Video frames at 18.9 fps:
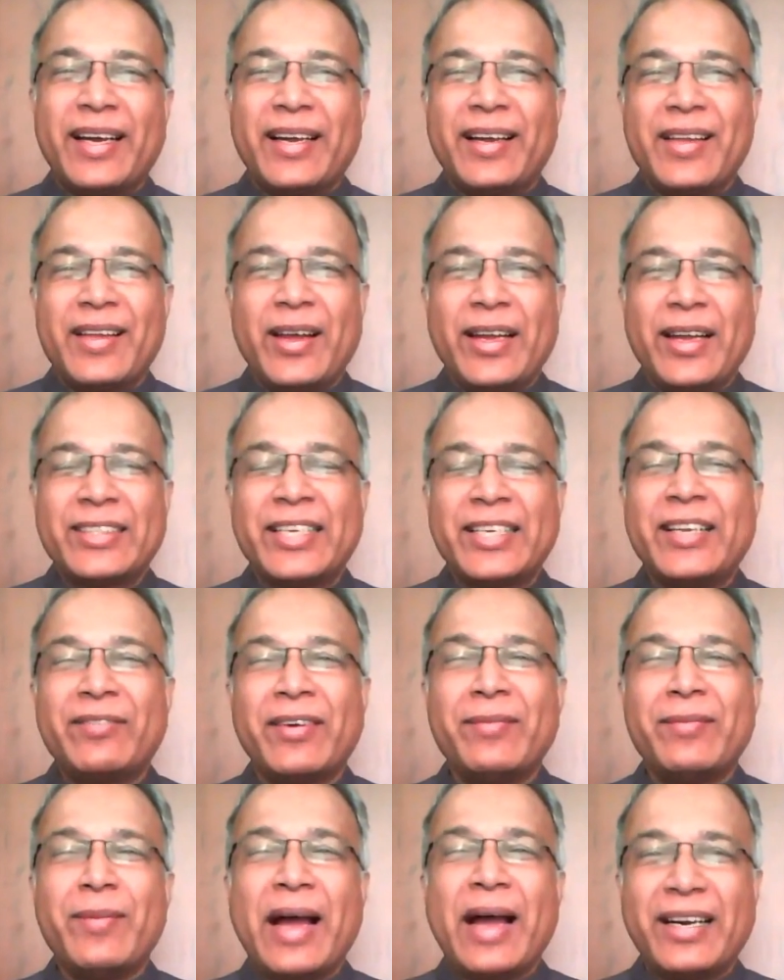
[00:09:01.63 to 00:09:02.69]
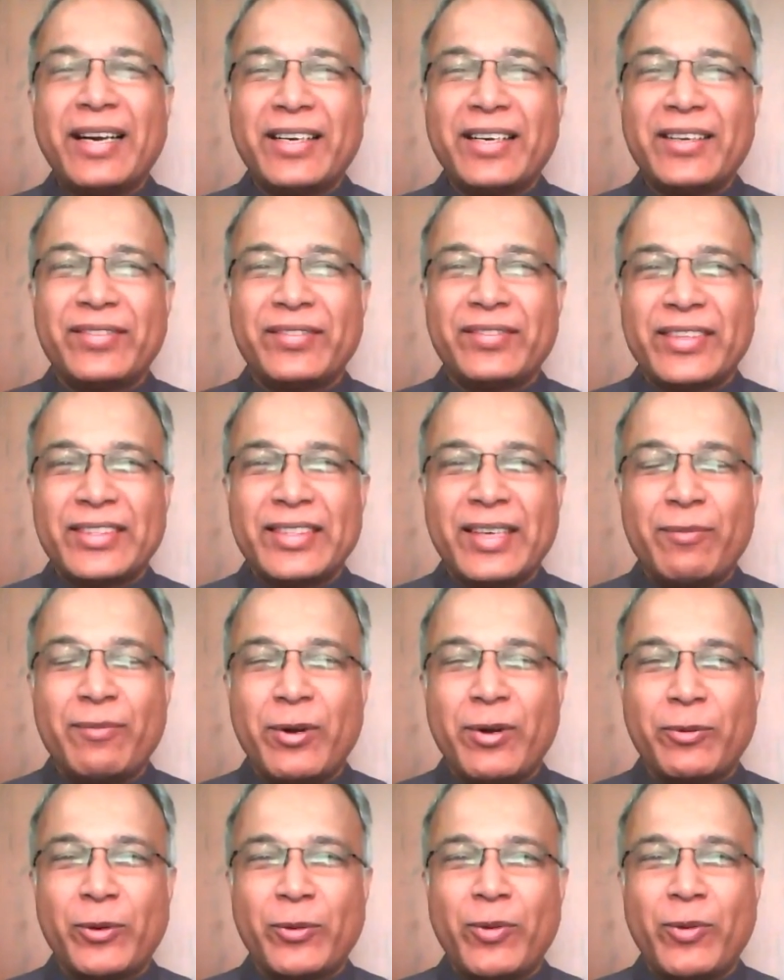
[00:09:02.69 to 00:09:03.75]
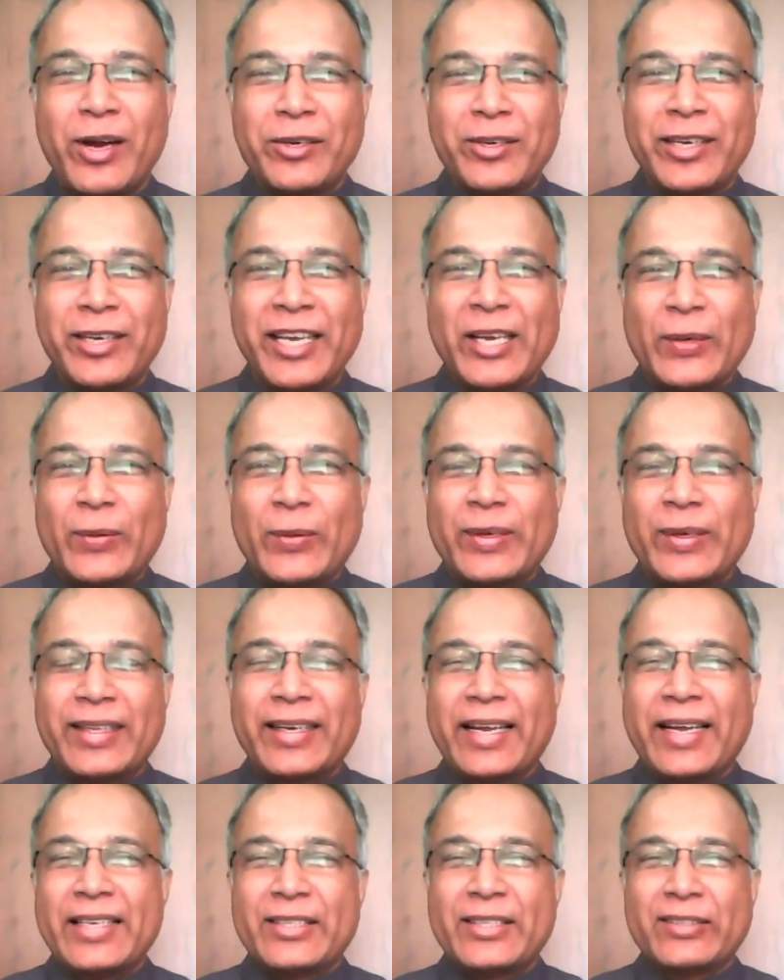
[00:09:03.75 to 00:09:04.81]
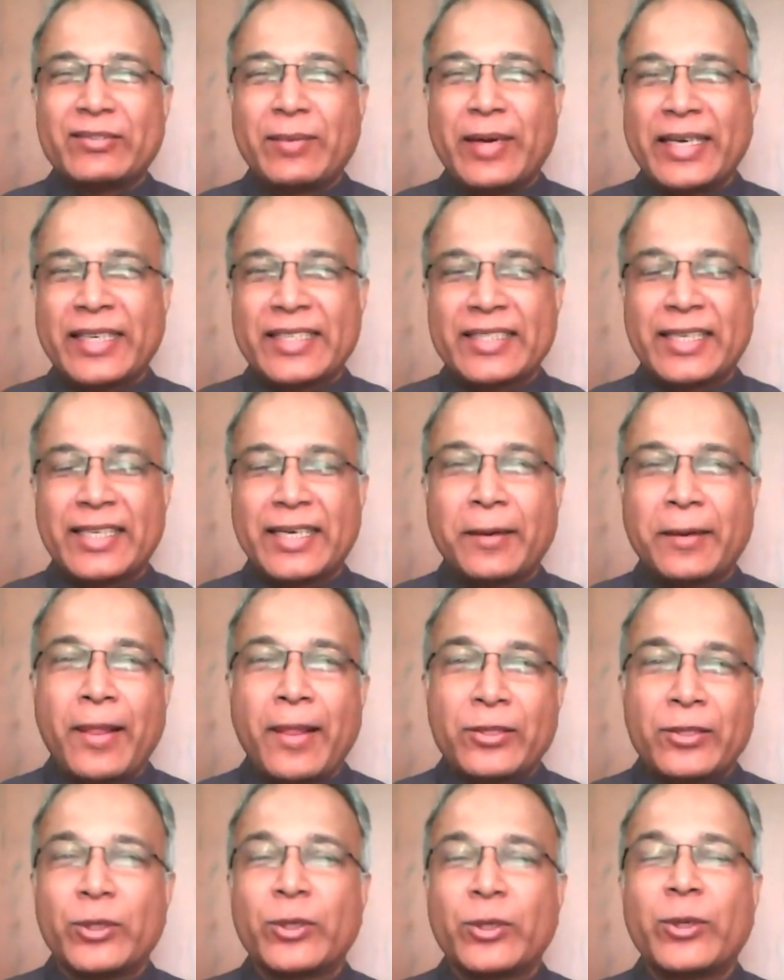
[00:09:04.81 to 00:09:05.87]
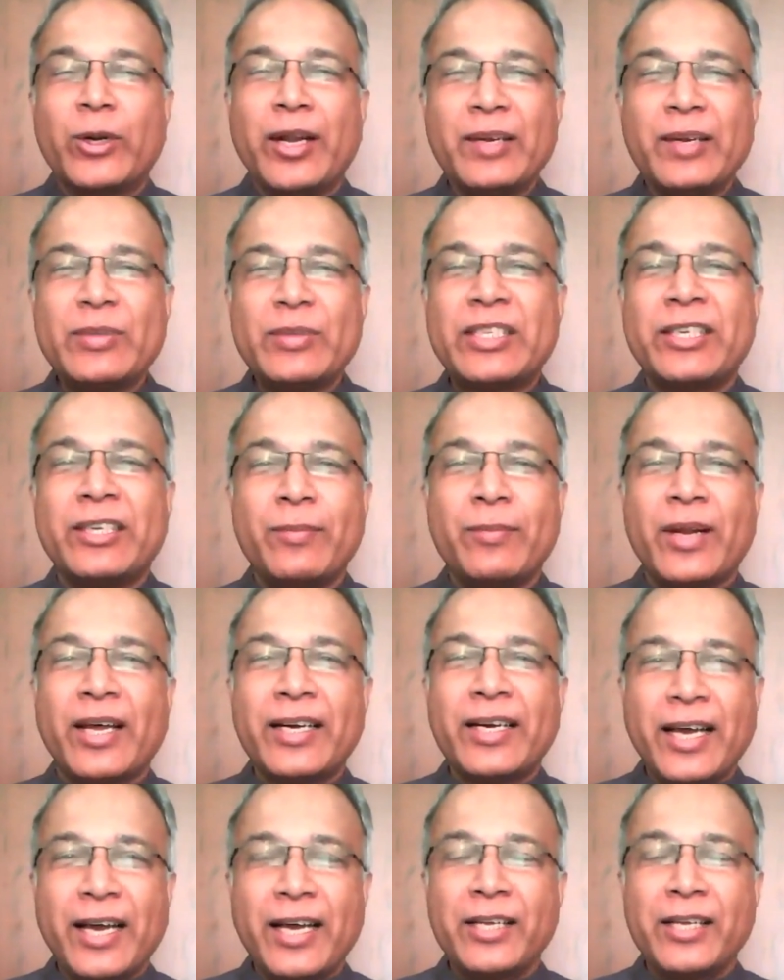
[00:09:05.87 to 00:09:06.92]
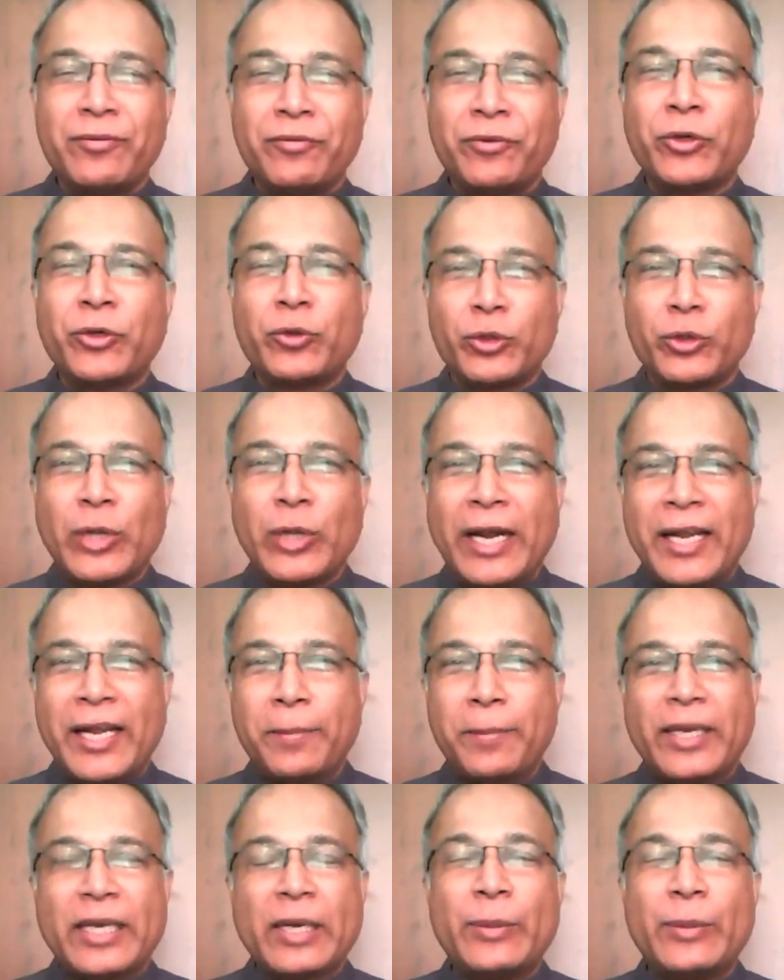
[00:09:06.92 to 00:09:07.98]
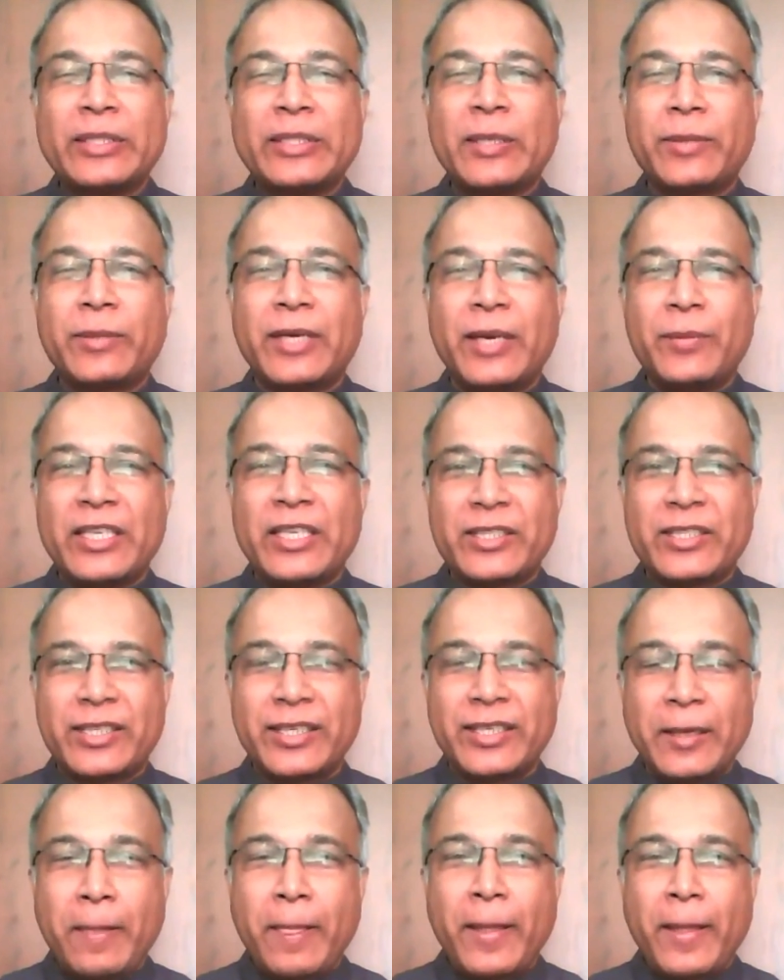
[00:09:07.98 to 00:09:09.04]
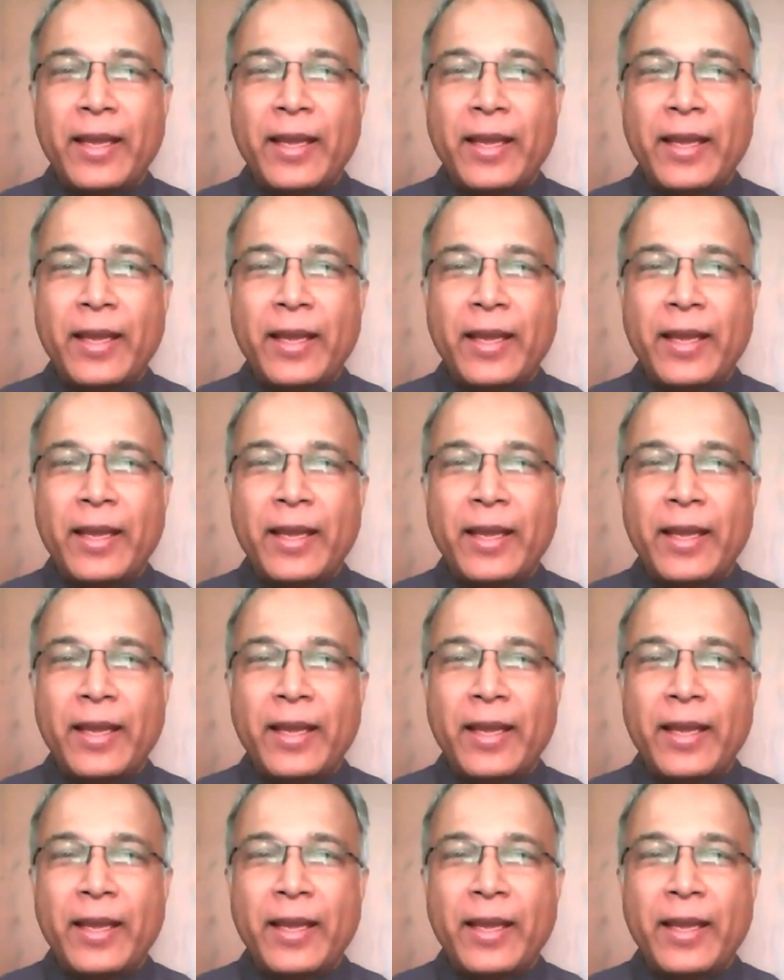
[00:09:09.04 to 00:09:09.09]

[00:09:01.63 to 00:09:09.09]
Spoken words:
it's a different matter if someone would want to take over the reins of Pakistan. So good luck, Mr. Imran Khan, if you do end up becoming the Prime Minister.